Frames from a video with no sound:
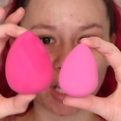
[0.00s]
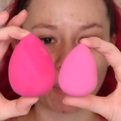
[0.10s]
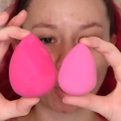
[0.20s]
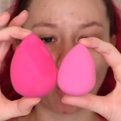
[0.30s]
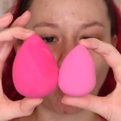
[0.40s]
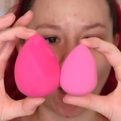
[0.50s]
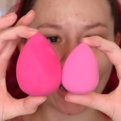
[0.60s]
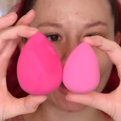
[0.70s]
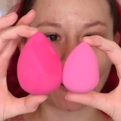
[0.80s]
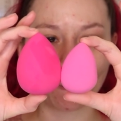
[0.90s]
up
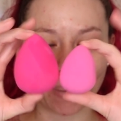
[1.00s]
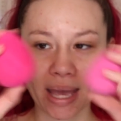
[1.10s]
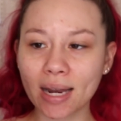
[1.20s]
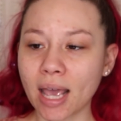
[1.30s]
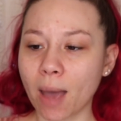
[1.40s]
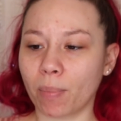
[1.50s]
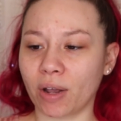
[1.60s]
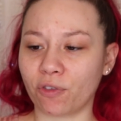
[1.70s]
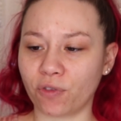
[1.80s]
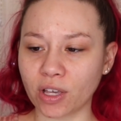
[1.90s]
quite a bit, but
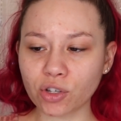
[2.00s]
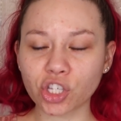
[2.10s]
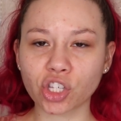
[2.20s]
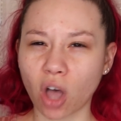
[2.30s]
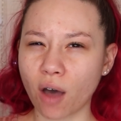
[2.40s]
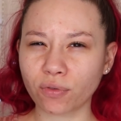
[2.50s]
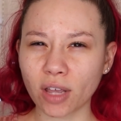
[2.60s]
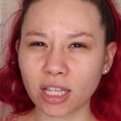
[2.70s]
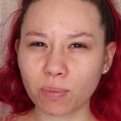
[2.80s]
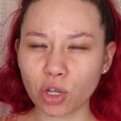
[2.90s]
it feels soft
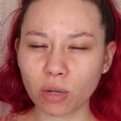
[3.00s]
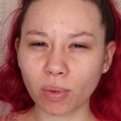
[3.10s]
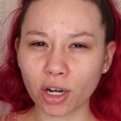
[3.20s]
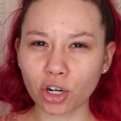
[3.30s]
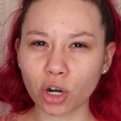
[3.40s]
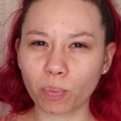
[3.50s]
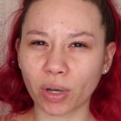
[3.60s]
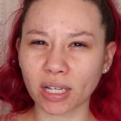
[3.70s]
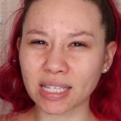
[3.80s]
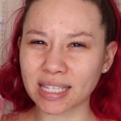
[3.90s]
like the Beauty Blender,
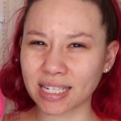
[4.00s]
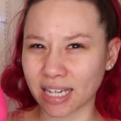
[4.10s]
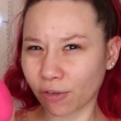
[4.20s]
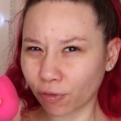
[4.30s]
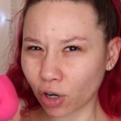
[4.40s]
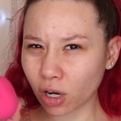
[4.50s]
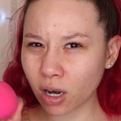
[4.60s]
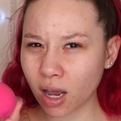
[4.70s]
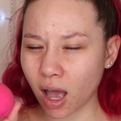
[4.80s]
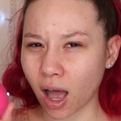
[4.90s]
but stiffer.
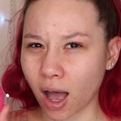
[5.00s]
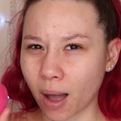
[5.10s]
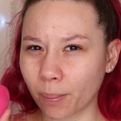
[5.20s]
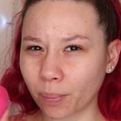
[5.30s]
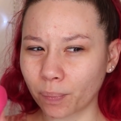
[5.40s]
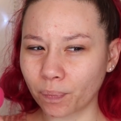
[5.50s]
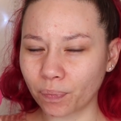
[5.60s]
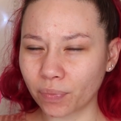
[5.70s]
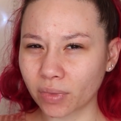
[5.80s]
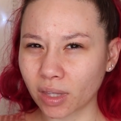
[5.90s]

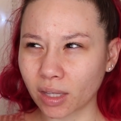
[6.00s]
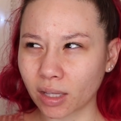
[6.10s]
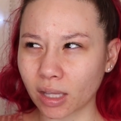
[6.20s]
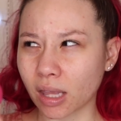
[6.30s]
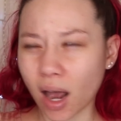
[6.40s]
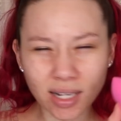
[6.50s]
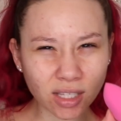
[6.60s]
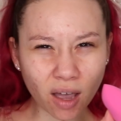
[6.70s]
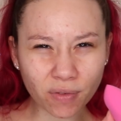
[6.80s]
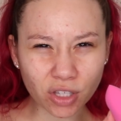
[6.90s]
Not as
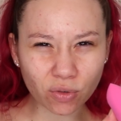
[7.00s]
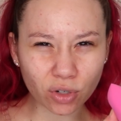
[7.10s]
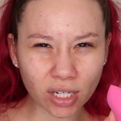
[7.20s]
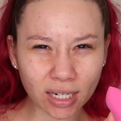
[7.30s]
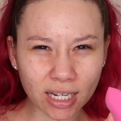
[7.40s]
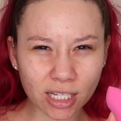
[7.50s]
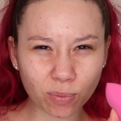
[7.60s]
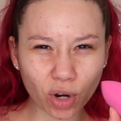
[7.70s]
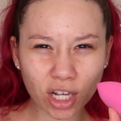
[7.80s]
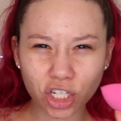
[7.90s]
soft as the Real Techniques
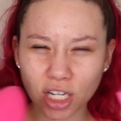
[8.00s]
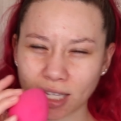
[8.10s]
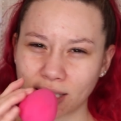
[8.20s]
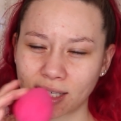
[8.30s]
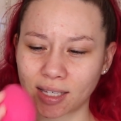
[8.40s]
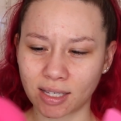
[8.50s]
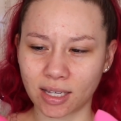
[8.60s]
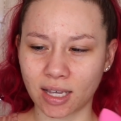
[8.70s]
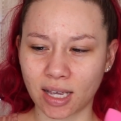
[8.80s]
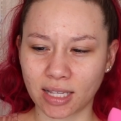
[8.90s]
brush. It's
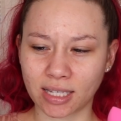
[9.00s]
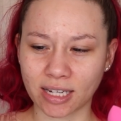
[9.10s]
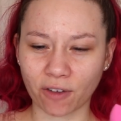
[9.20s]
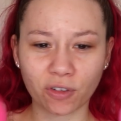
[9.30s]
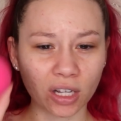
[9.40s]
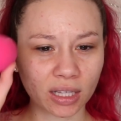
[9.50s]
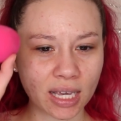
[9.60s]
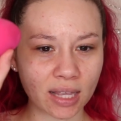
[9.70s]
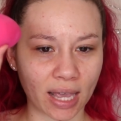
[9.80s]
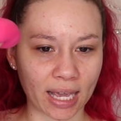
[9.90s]
definitely